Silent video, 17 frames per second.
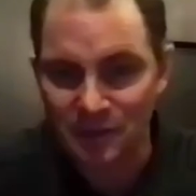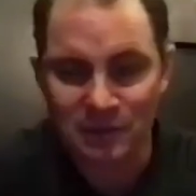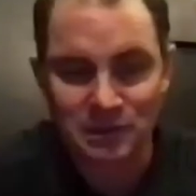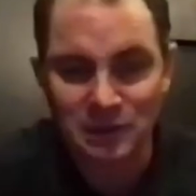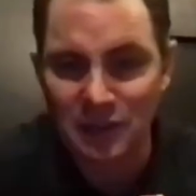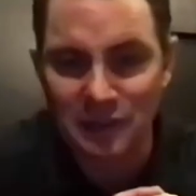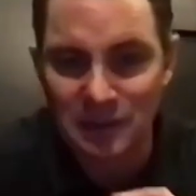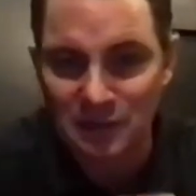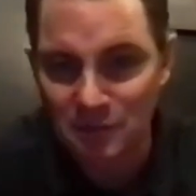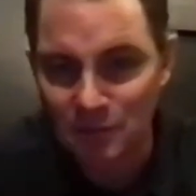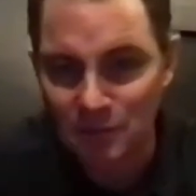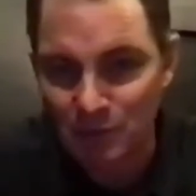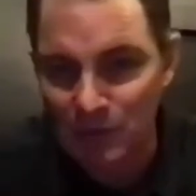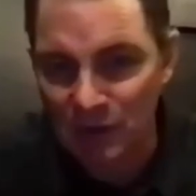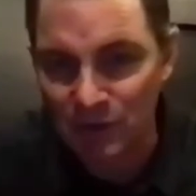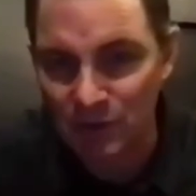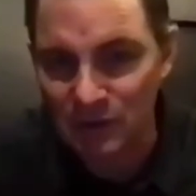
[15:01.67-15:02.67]
There's nothing
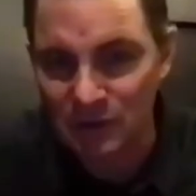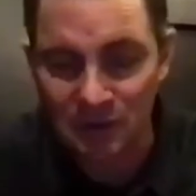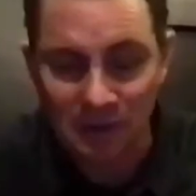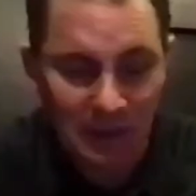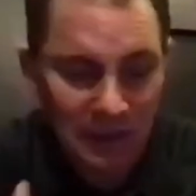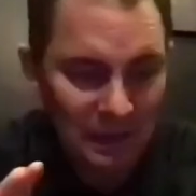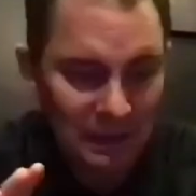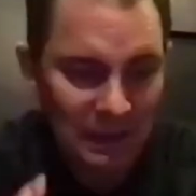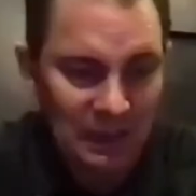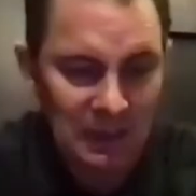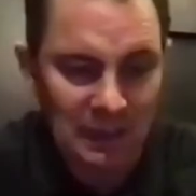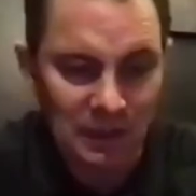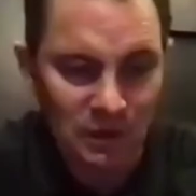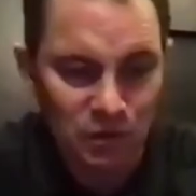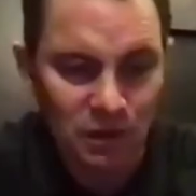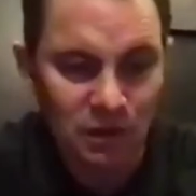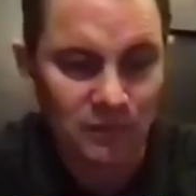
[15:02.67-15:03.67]
better than getting in
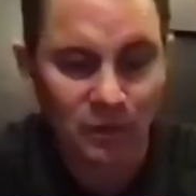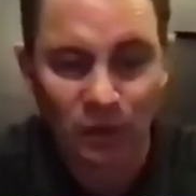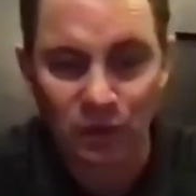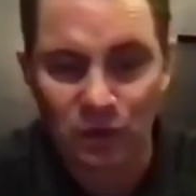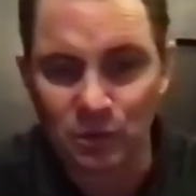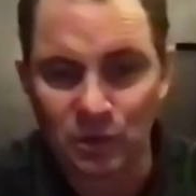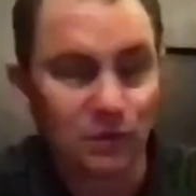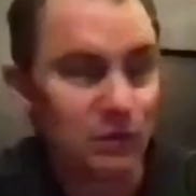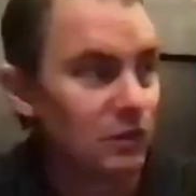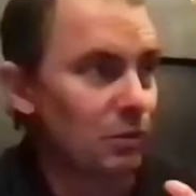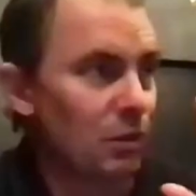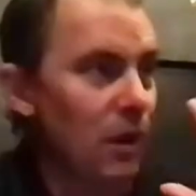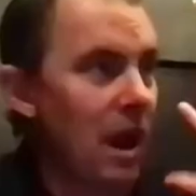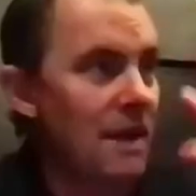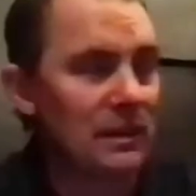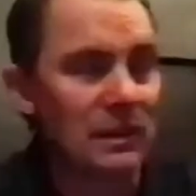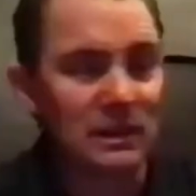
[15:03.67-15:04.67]
your convertible,
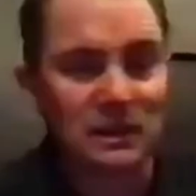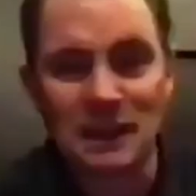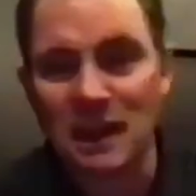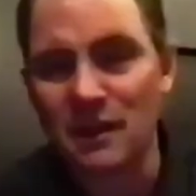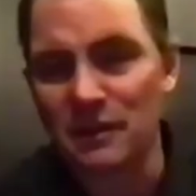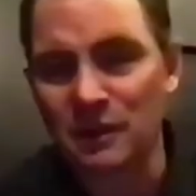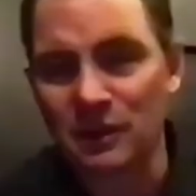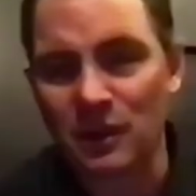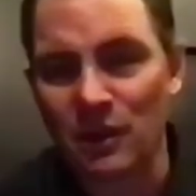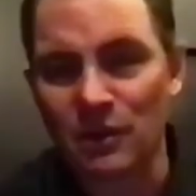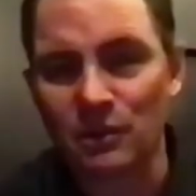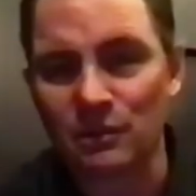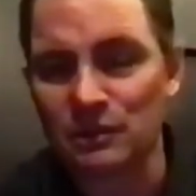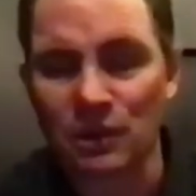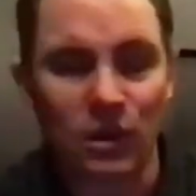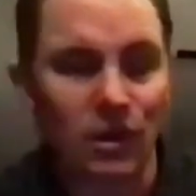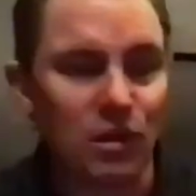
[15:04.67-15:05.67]
driving down the
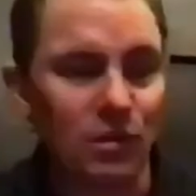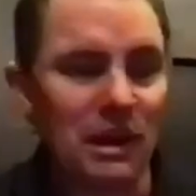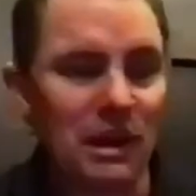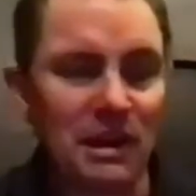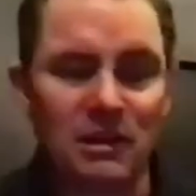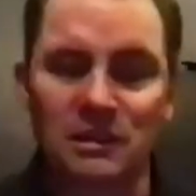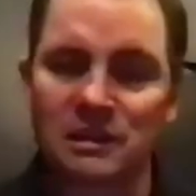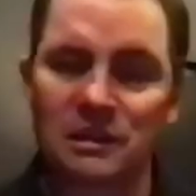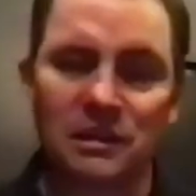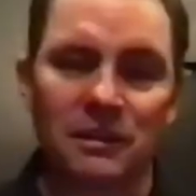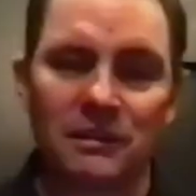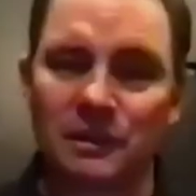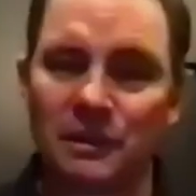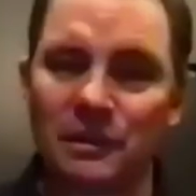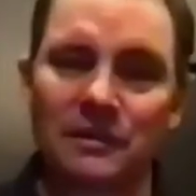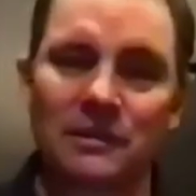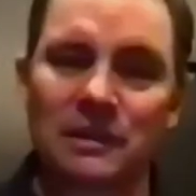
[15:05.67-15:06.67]
coast all by yourself.
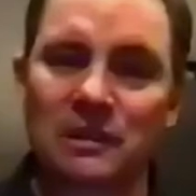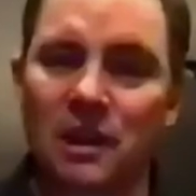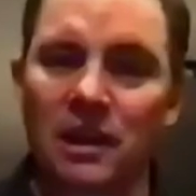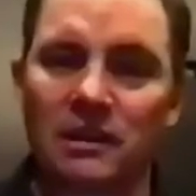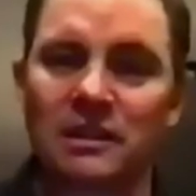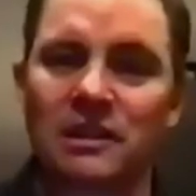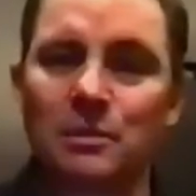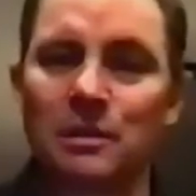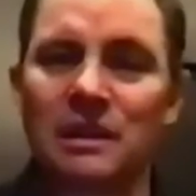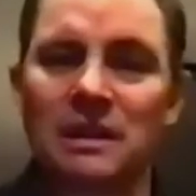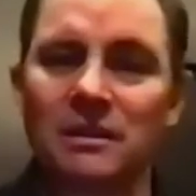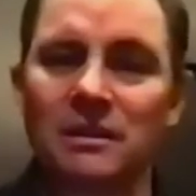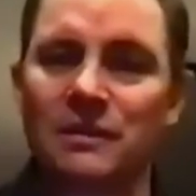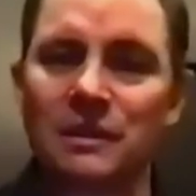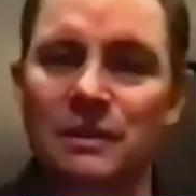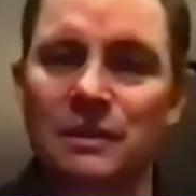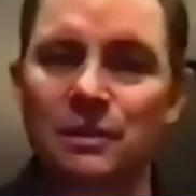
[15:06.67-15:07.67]
Don't have to talk to anybody. Don't have
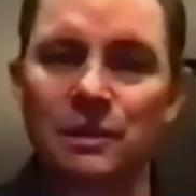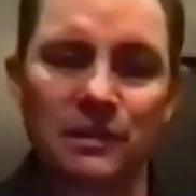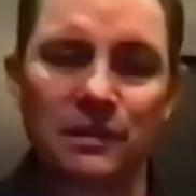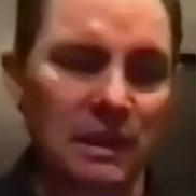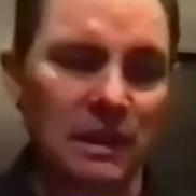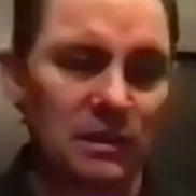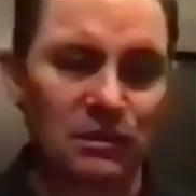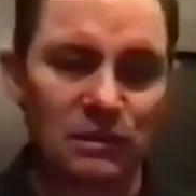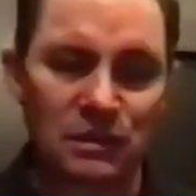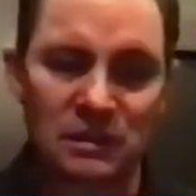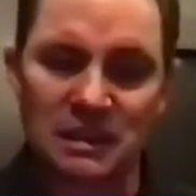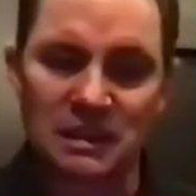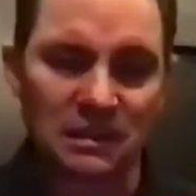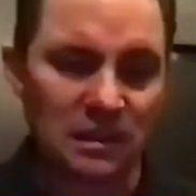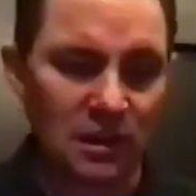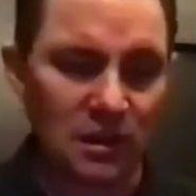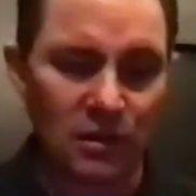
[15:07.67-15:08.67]
to do anything. You're just
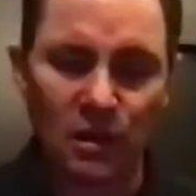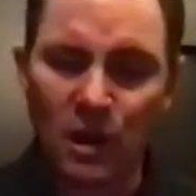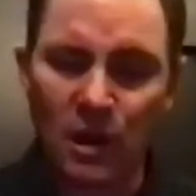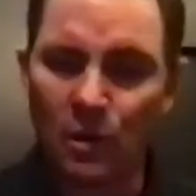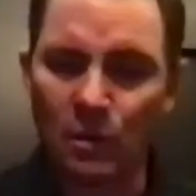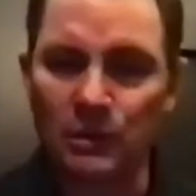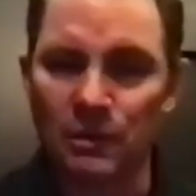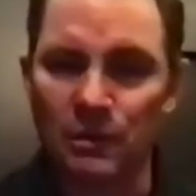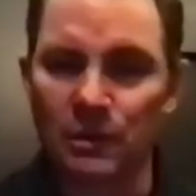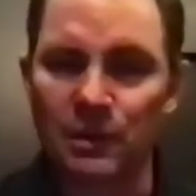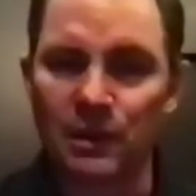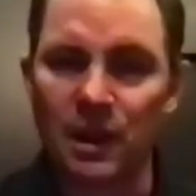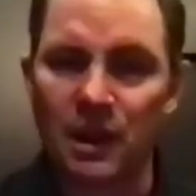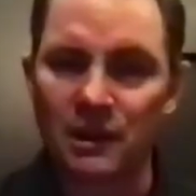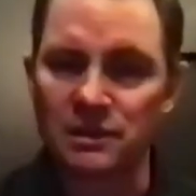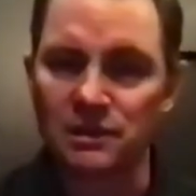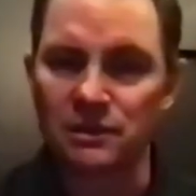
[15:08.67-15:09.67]
sitting there with your
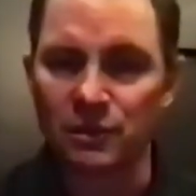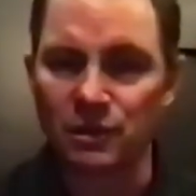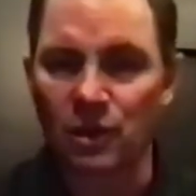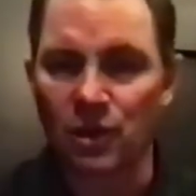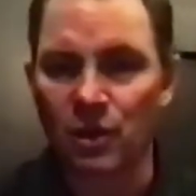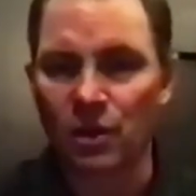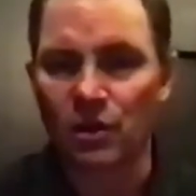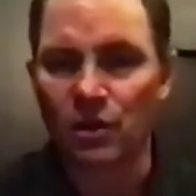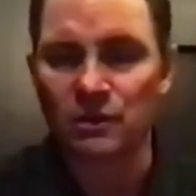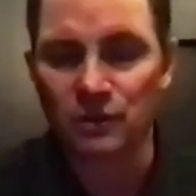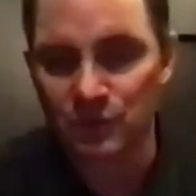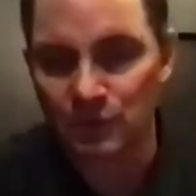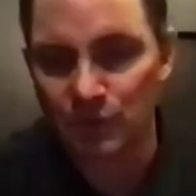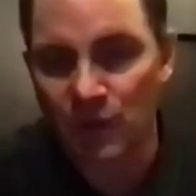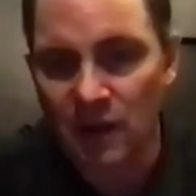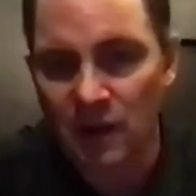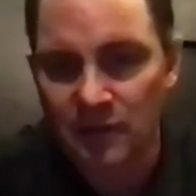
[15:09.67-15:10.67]
thoughts in your car and you're
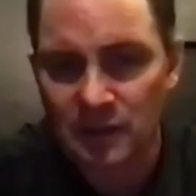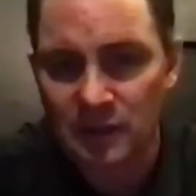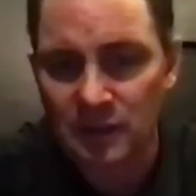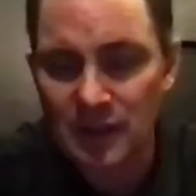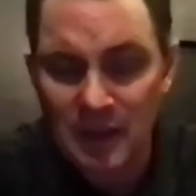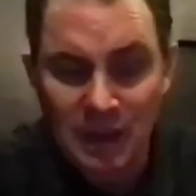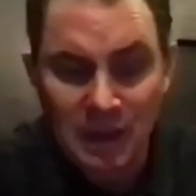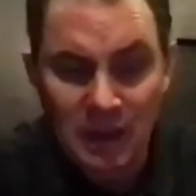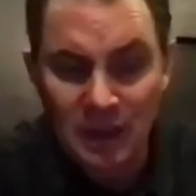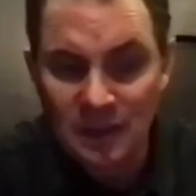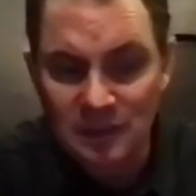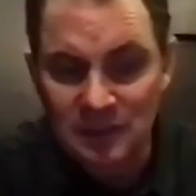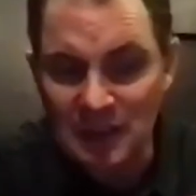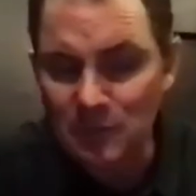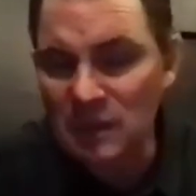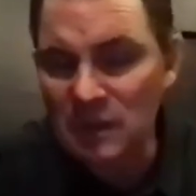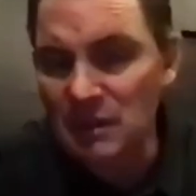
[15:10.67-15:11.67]
driving.
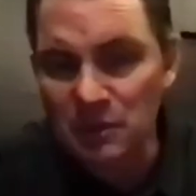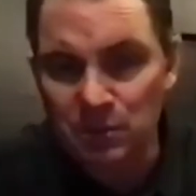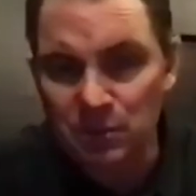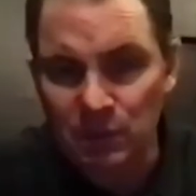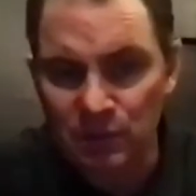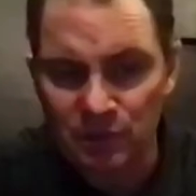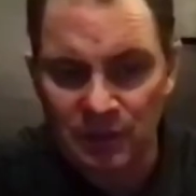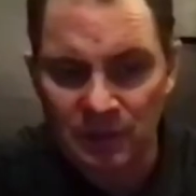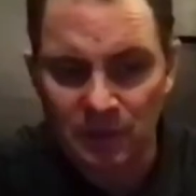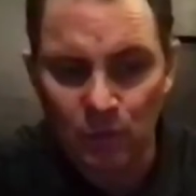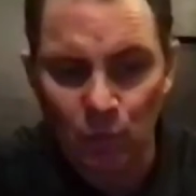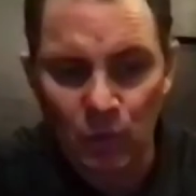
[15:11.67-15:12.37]
Same thing with building.